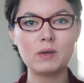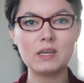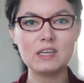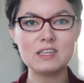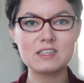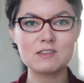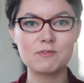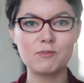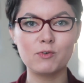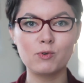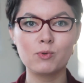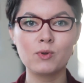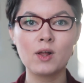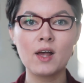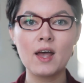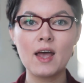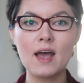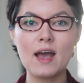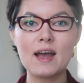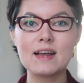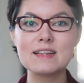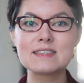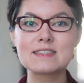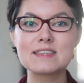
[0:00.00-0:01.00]
peaceful
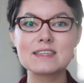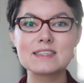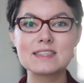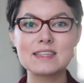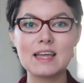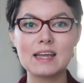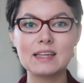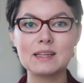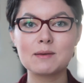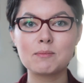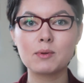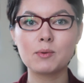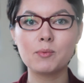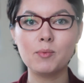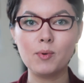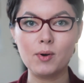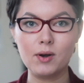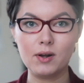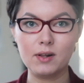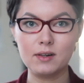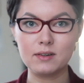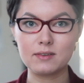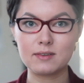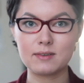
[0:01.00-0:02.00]
and sustainable
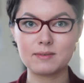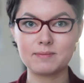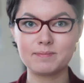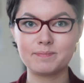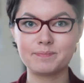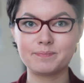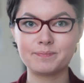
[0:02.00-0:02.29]
world.